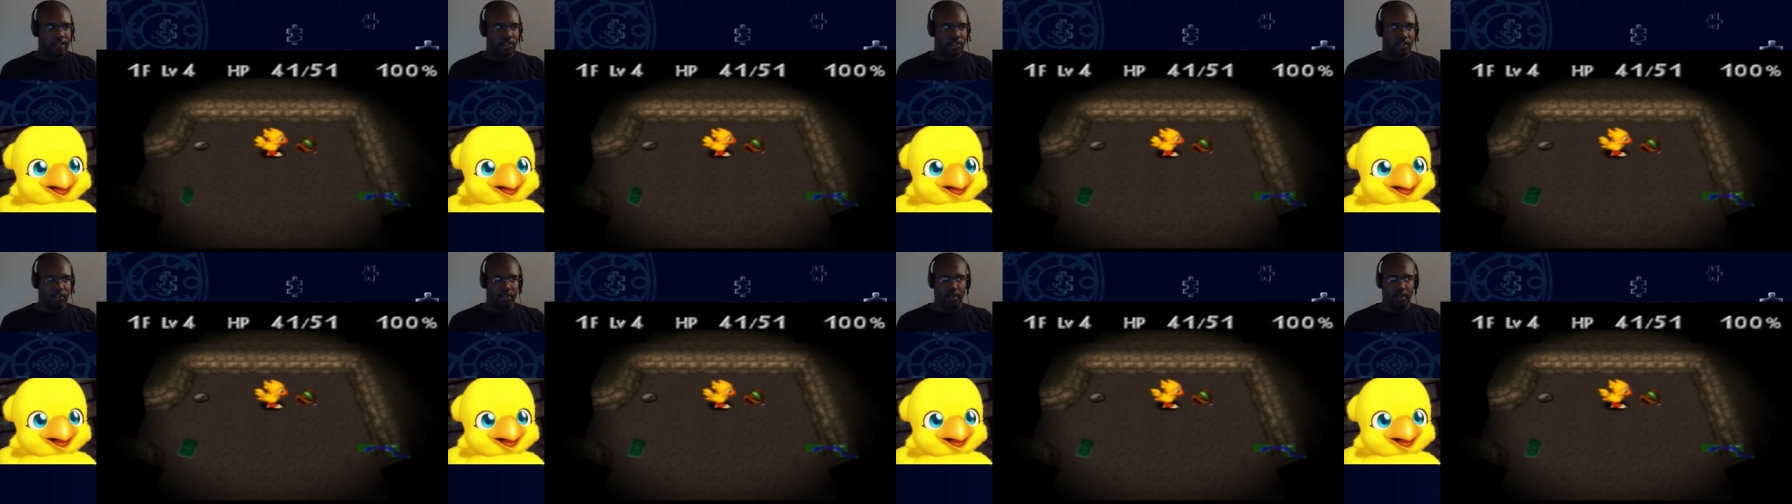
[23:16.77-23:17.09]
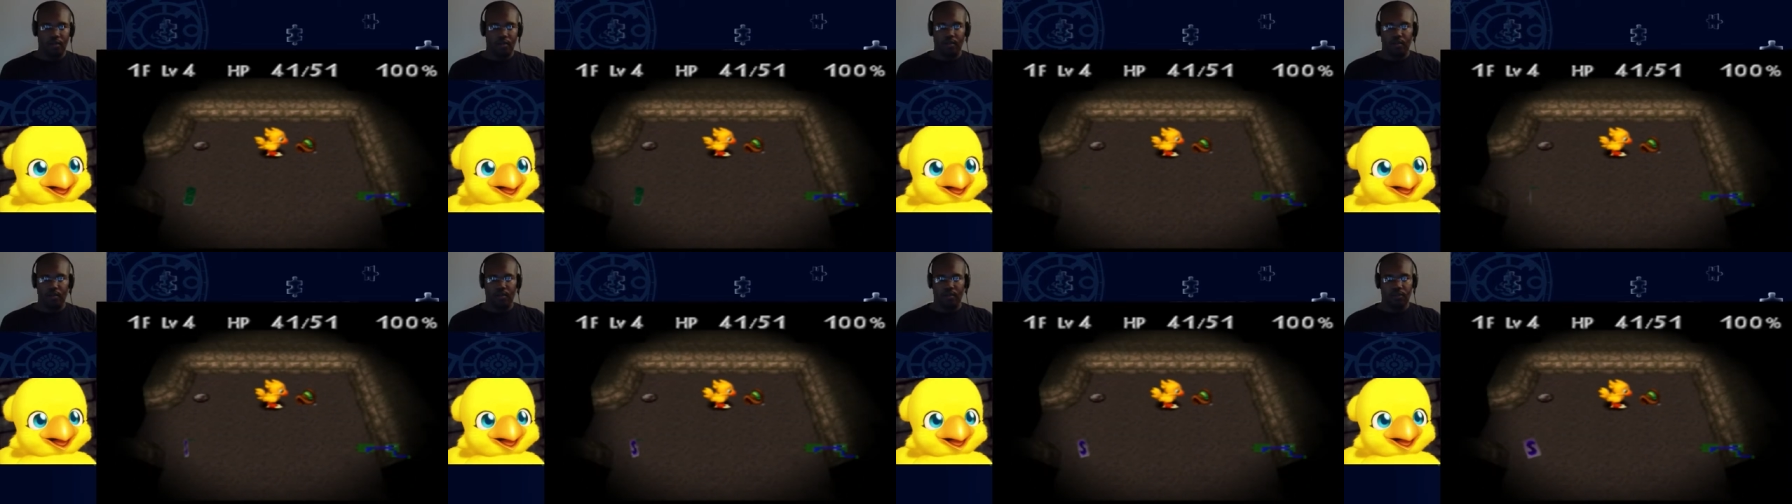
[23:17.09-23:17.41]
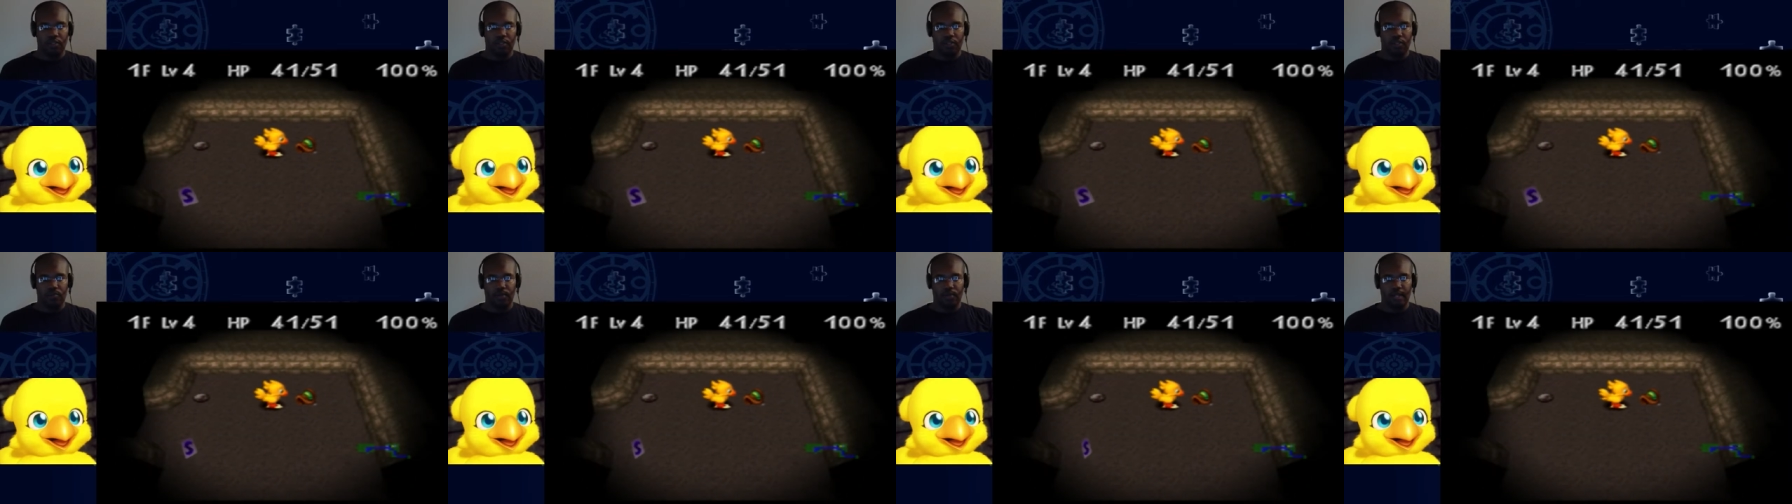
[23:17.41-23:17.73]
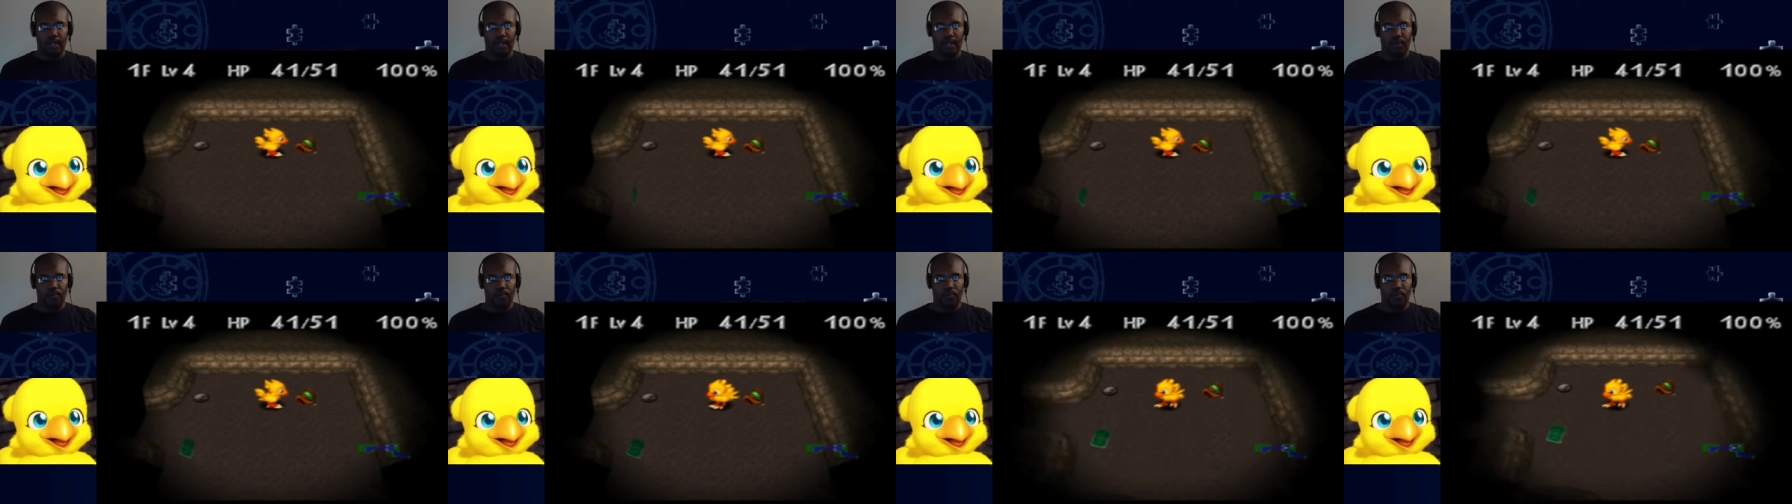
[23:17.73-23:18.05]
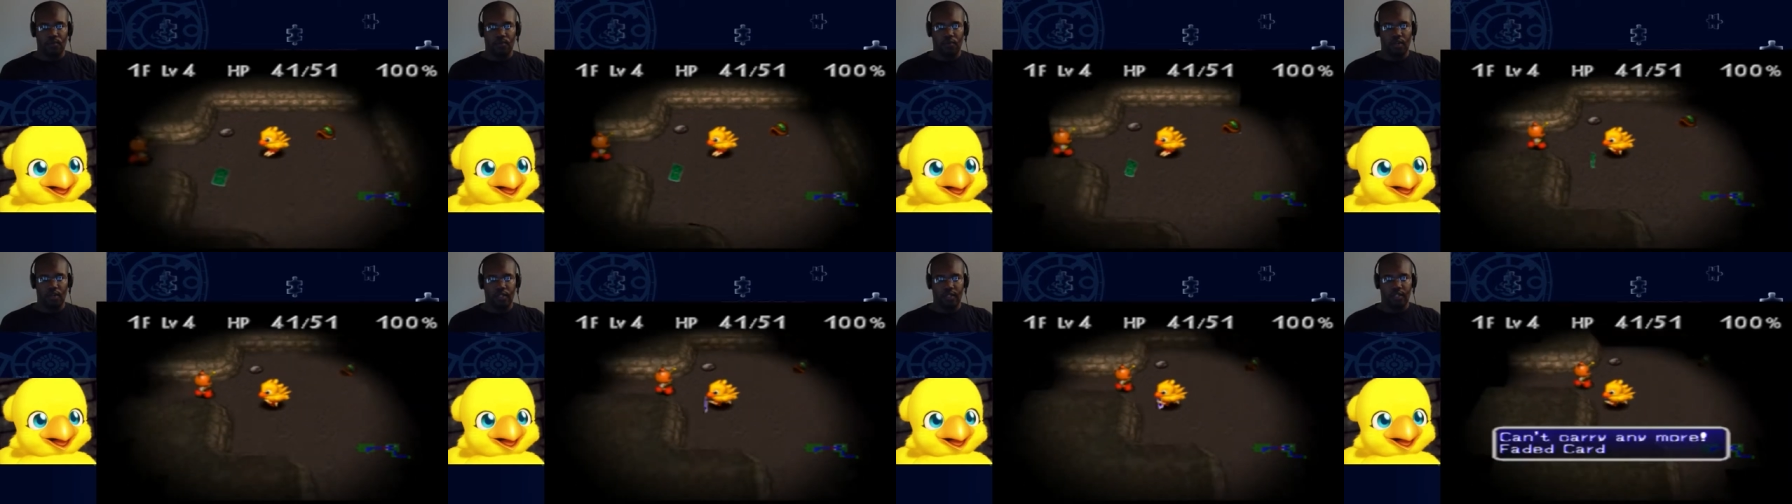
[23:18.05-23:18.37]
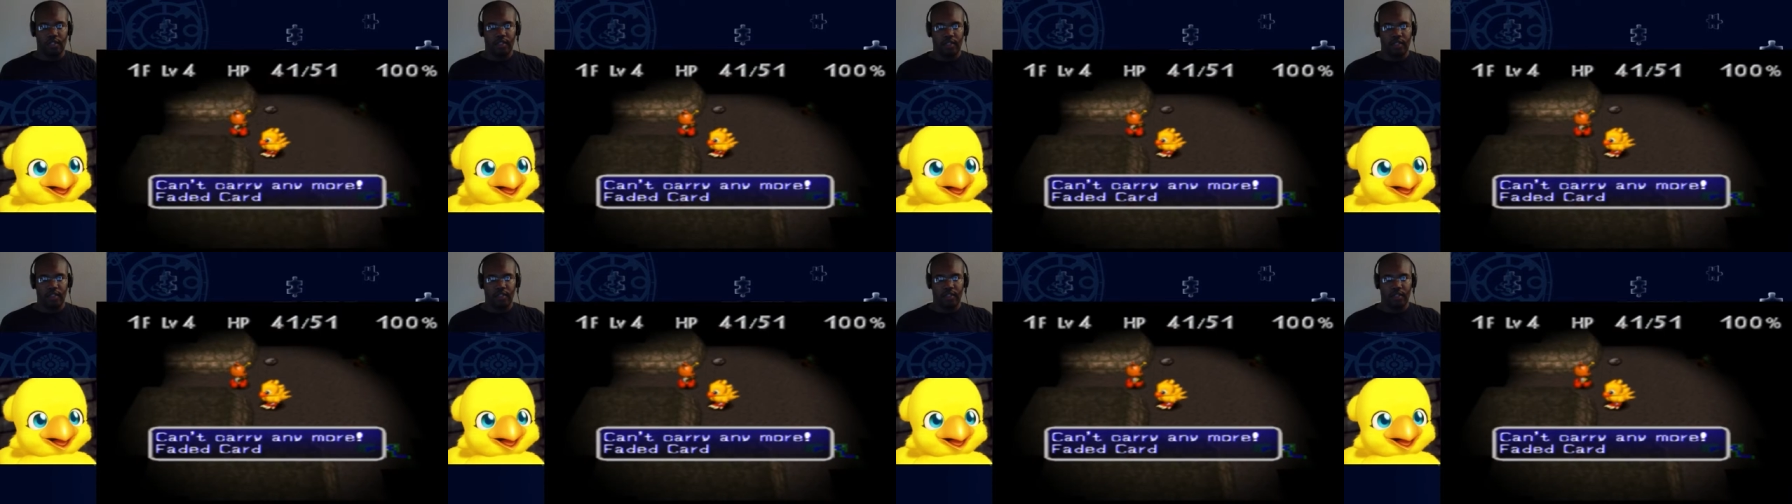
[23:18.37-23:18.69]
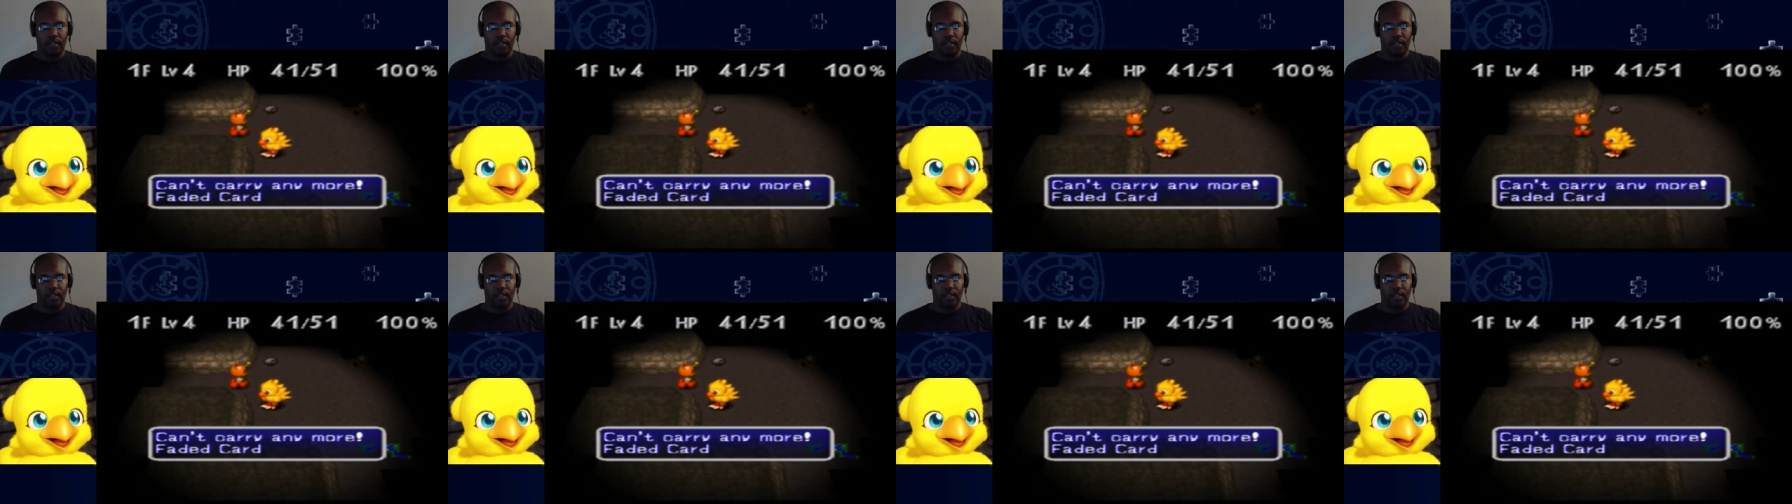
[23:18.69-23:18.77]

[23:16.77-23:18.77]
stone, which is what I want.